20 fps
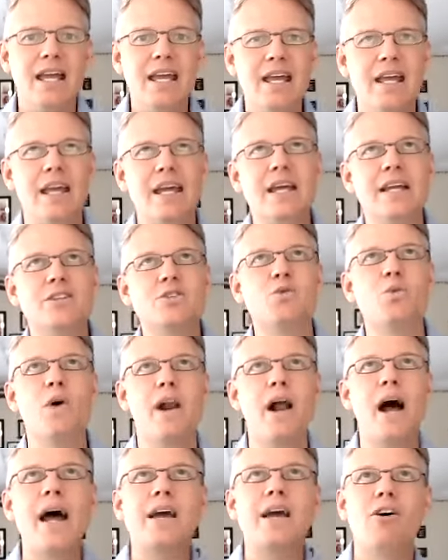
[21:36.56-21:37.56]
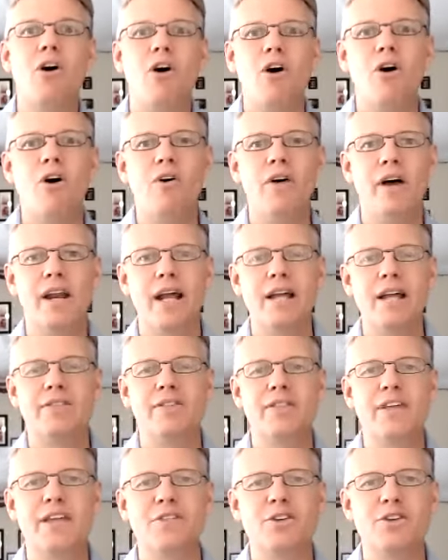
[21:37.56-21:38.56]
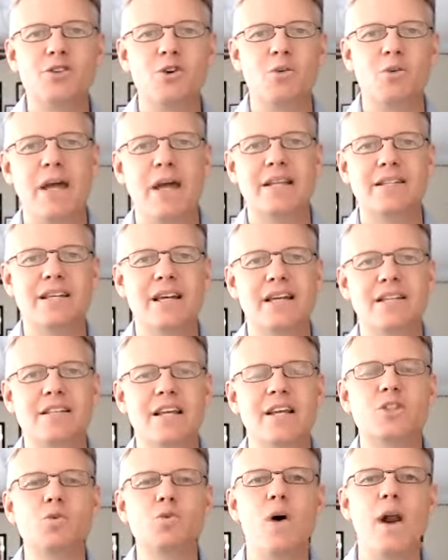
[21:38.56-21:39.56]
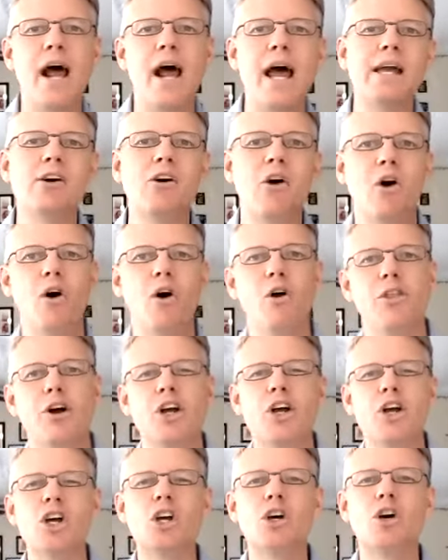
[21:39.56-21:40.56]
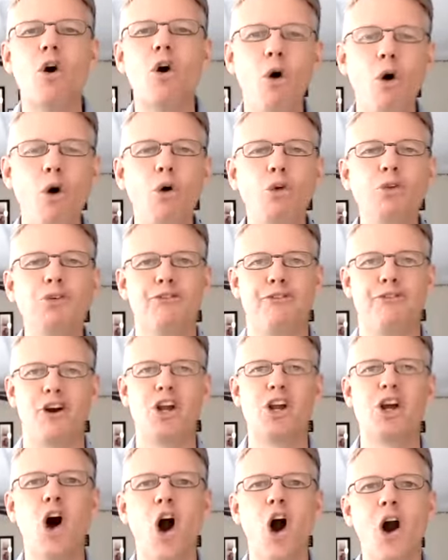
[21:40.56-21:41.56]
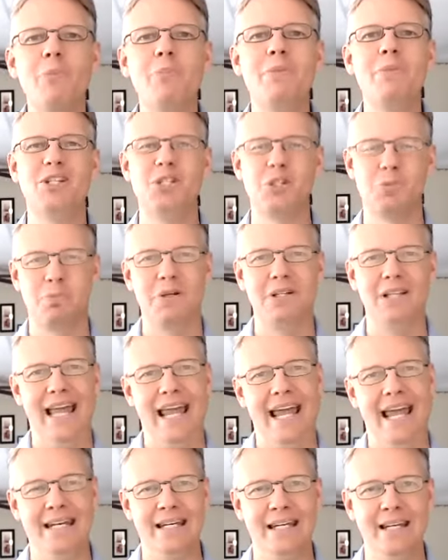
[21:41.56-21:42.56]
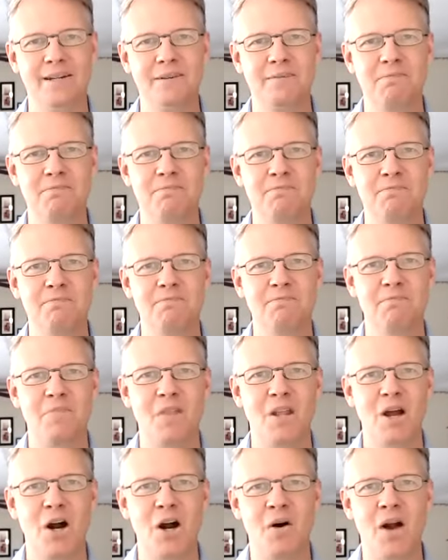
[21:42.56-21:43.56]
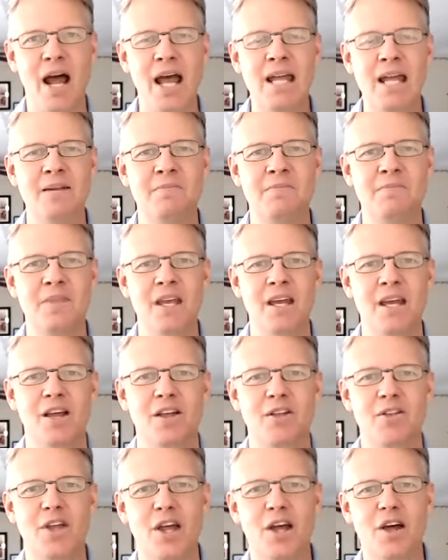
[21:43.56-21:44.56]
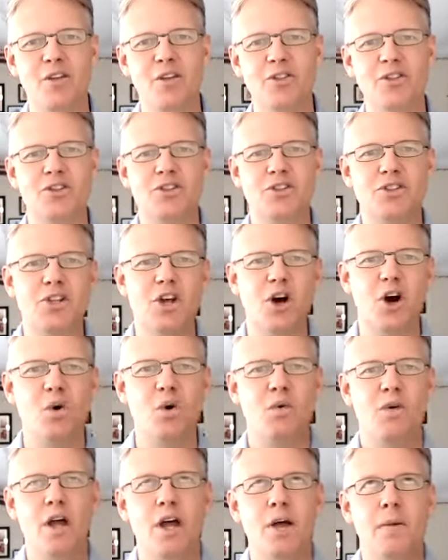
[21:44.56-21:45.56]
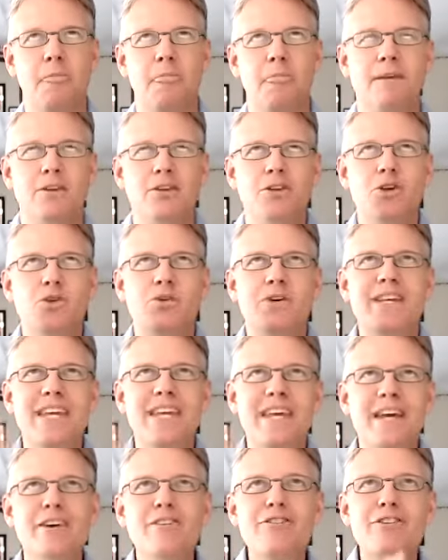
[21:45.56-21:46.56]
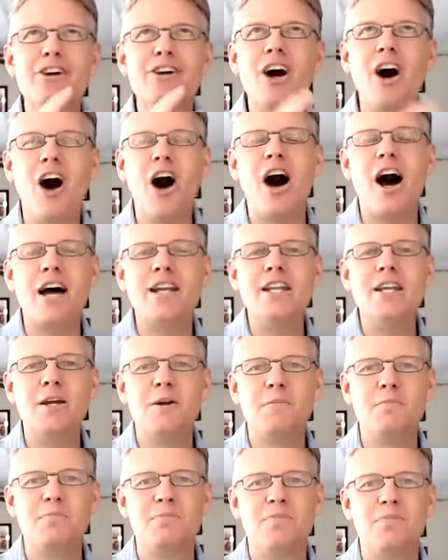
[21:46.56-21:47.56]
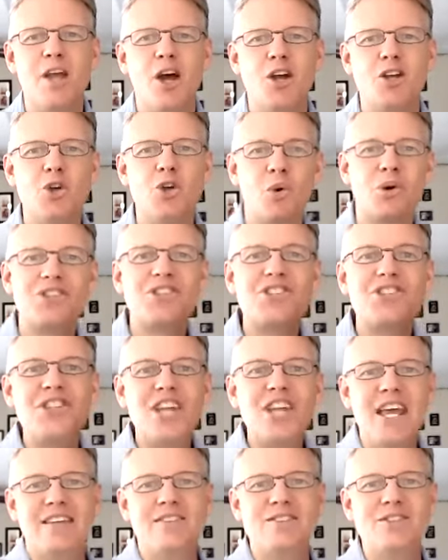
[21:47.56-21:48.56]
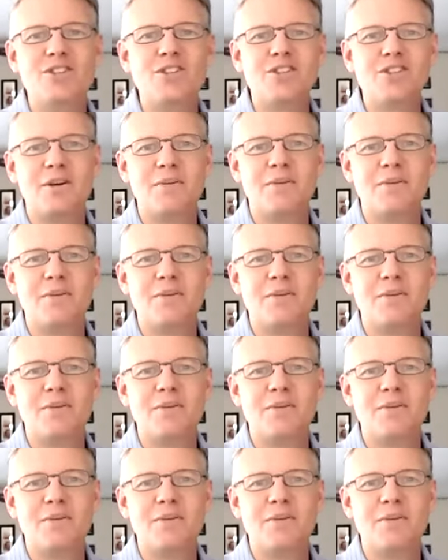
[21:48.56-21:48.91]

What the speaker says: It's what I call, and I think this will make sense, it's what I call the gold for garbage plan, all right? So you give God your sins,